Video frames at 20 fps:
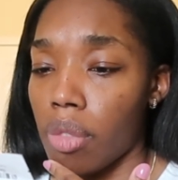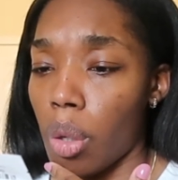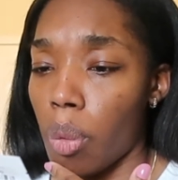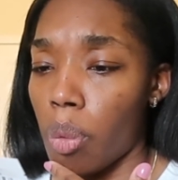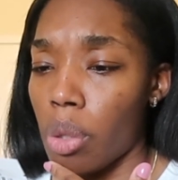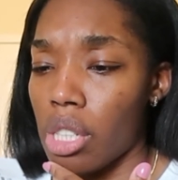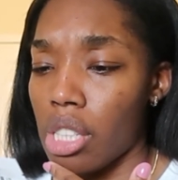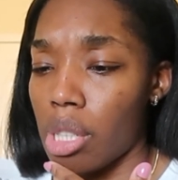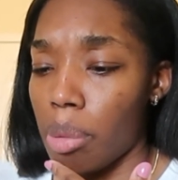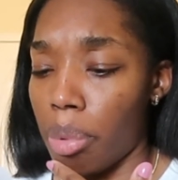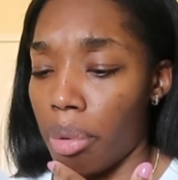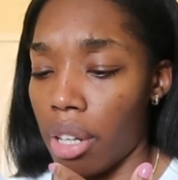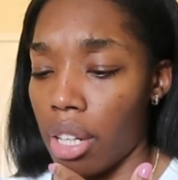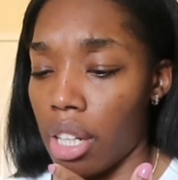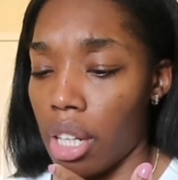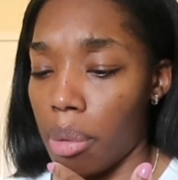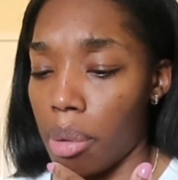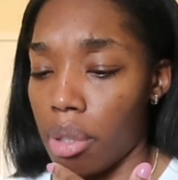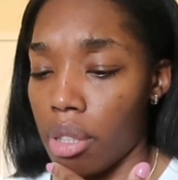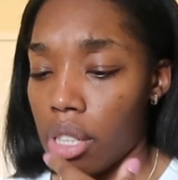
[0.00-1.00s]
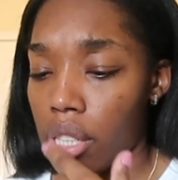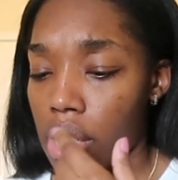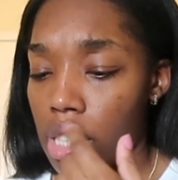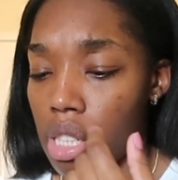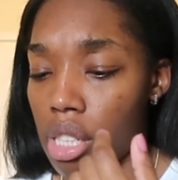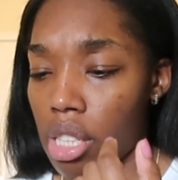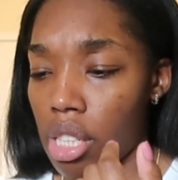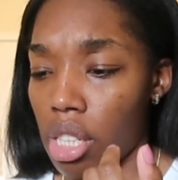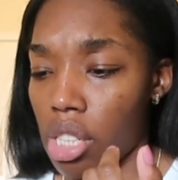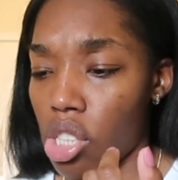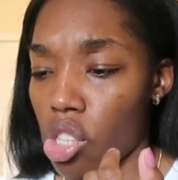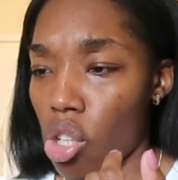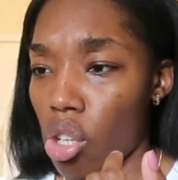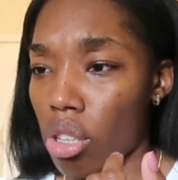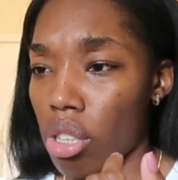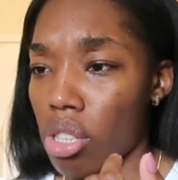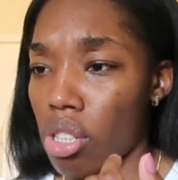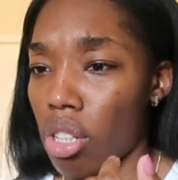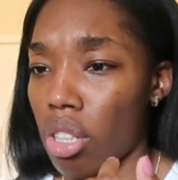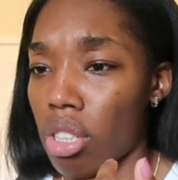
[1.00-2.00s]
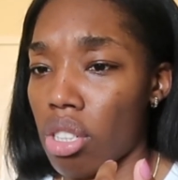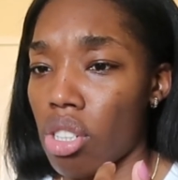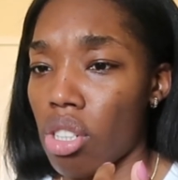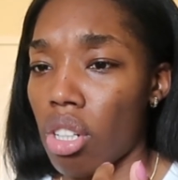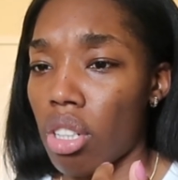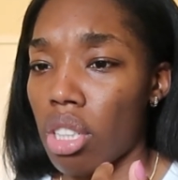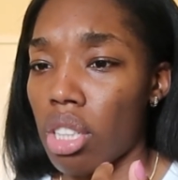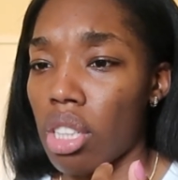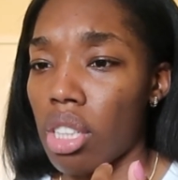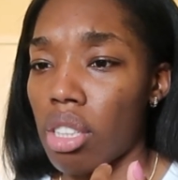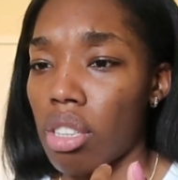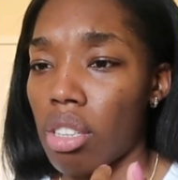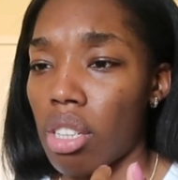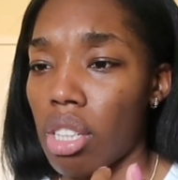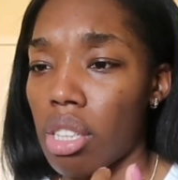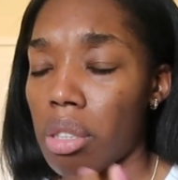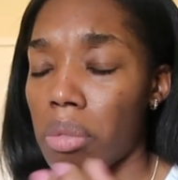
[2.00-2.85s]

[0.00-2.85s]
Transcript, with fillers: What is the brand name of this? Is it chocolate, chocolate, chocolate?